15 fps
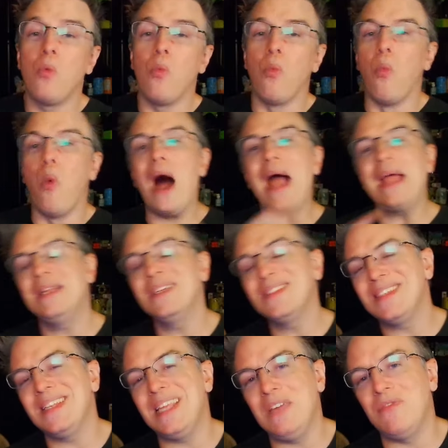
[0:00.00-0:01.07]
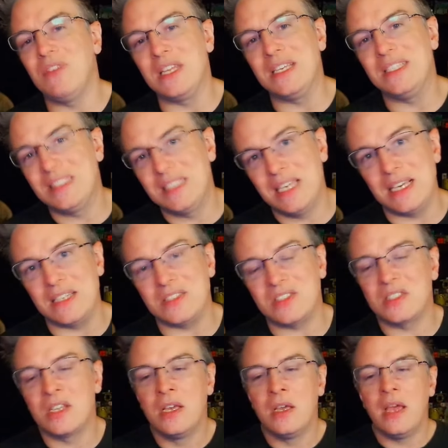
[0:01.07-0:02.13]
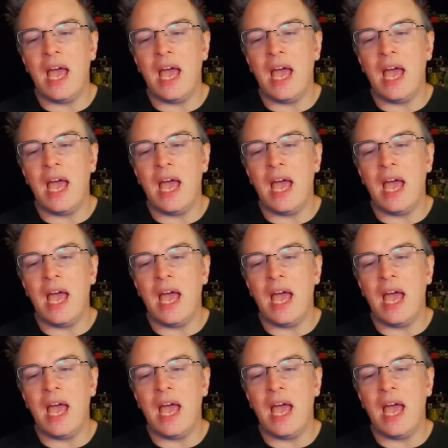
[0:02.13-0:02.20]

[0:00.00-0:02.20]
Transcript: why does it even exist?